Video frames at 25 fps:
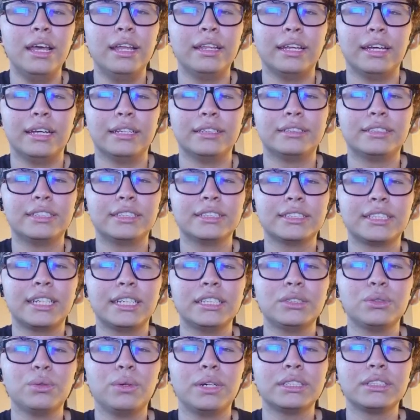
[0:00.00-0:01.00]
the
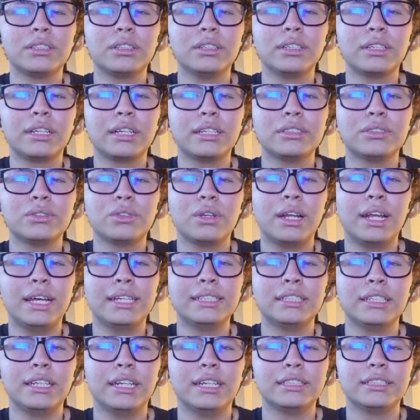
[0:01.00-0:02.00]
exercise was
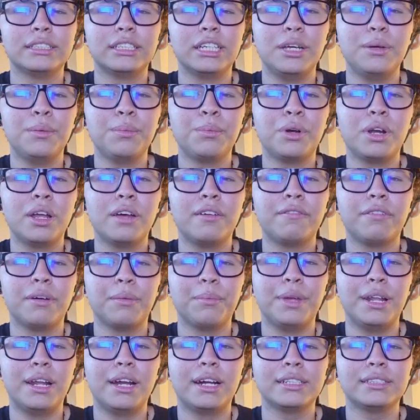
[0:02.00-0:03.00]
contextualized in a simple and
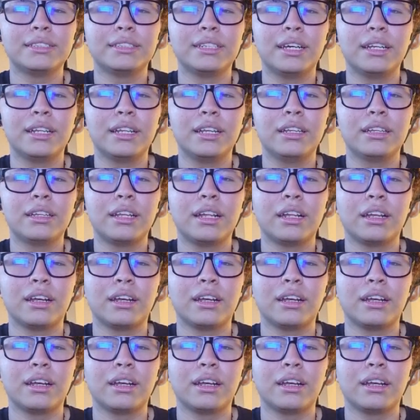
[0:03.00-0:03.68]
familiar setting that